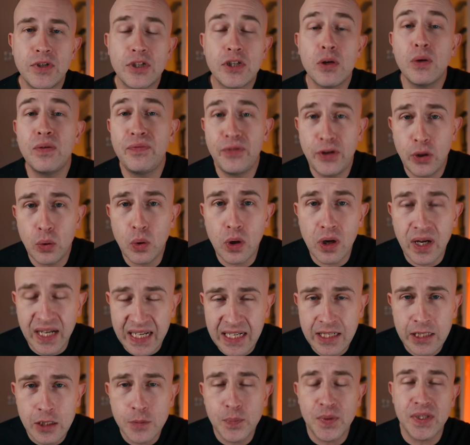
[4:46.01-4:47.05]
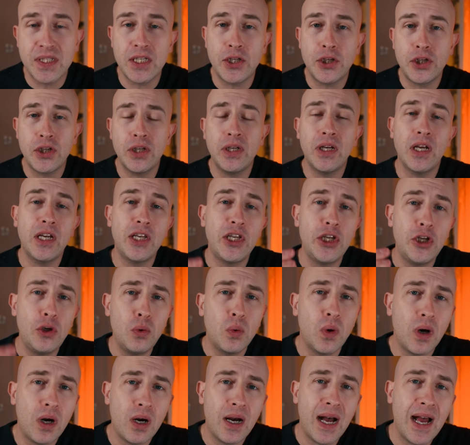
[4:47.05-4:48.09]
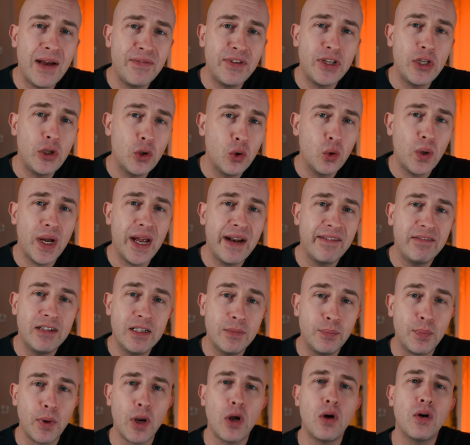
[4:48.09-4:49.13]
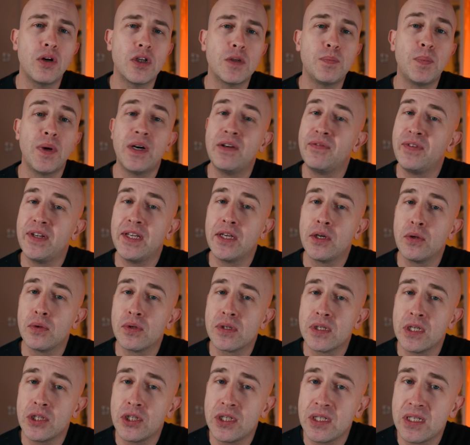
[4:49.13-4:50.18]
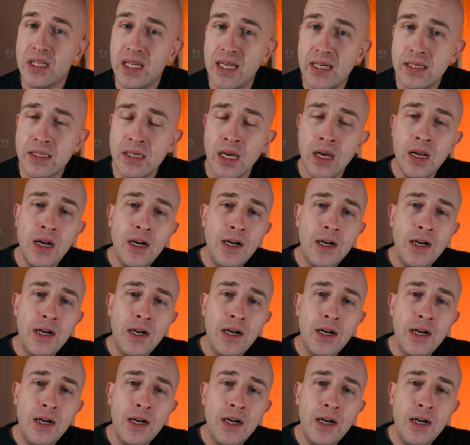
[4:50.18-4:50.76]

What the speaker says: So if you are in this position and you are having your area blocked by vehicles such as this,